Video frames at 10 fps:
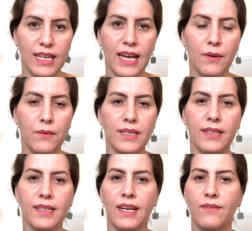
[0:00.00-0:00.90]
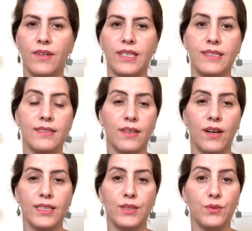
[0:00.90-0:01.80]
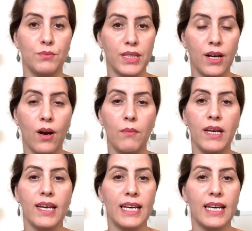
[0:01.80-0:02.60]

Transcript: and whether Canva is starting to become